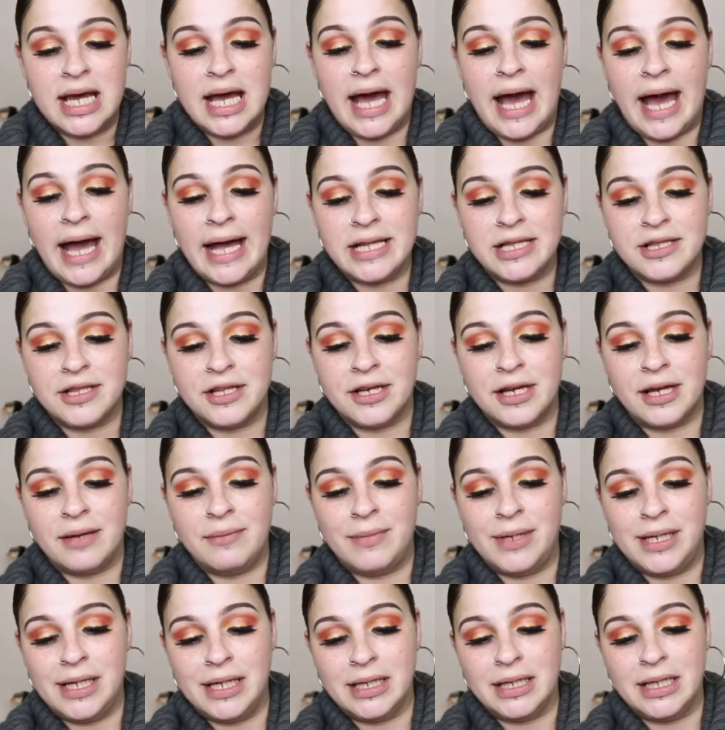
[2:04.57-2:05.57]
Eyes look
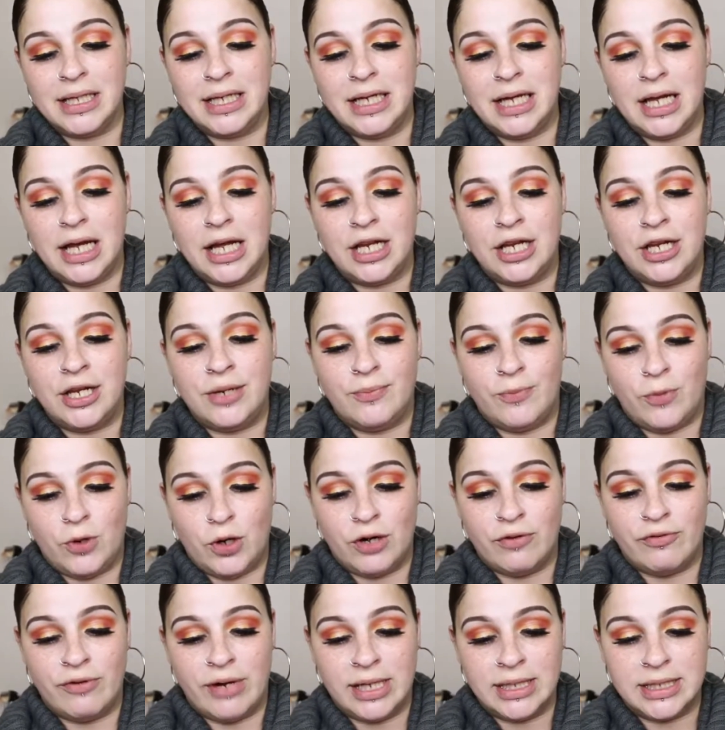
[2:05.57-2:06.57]
immediately
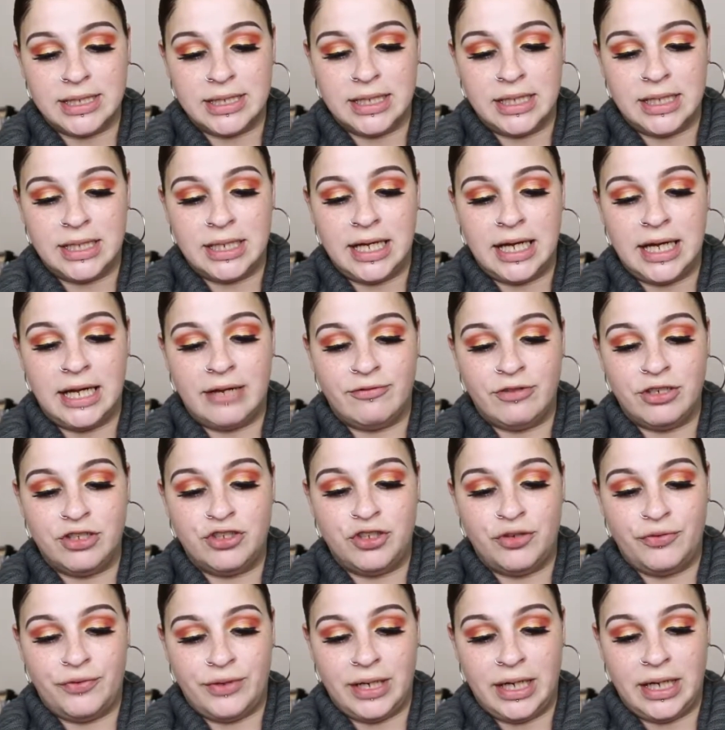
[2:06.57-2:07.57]
more rested and
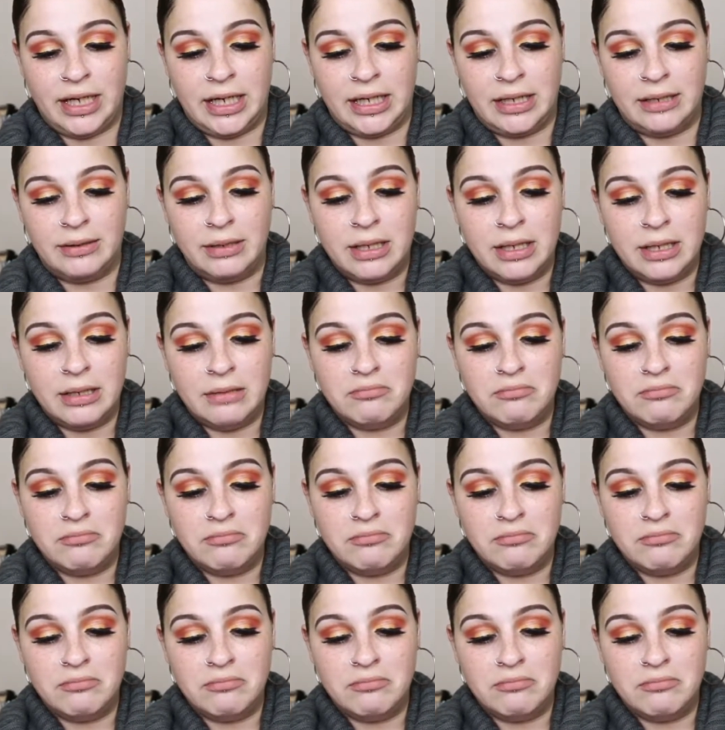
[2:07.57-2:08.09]
rejuvenated.